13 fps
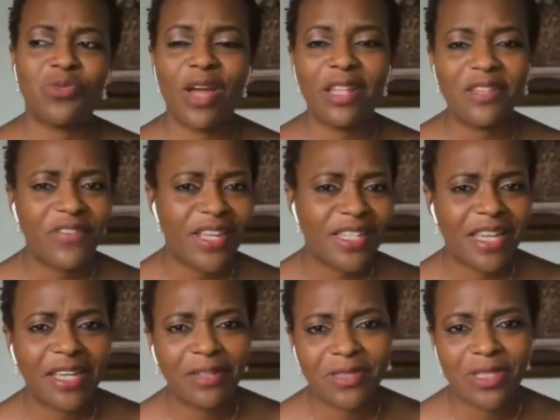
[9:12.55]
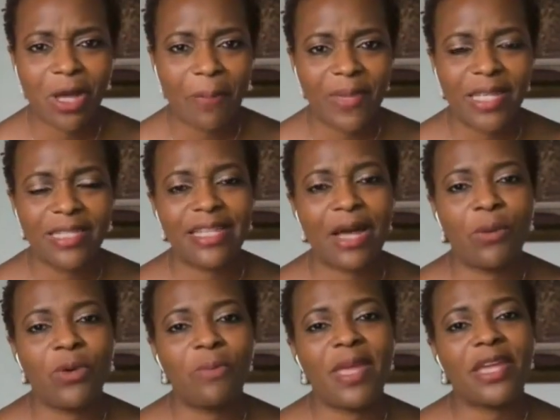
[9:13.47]
relevant health topics
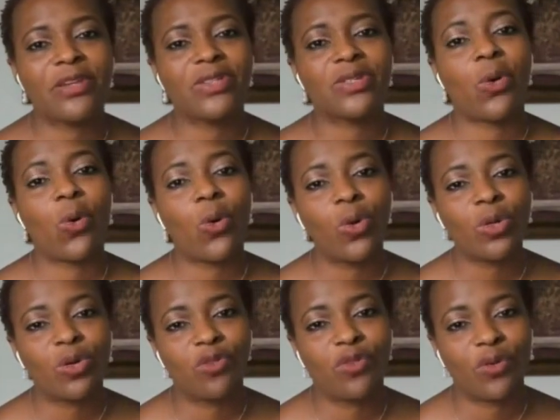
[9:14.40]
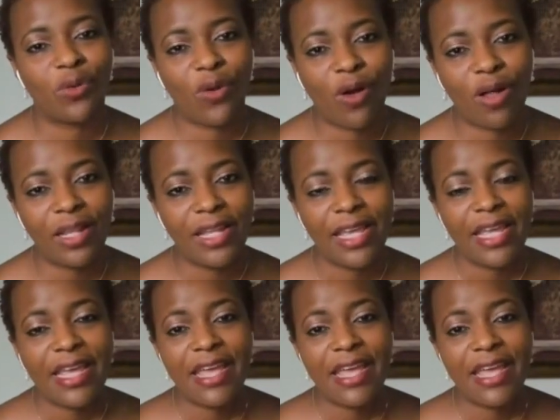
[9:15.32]
that will make us whole overall.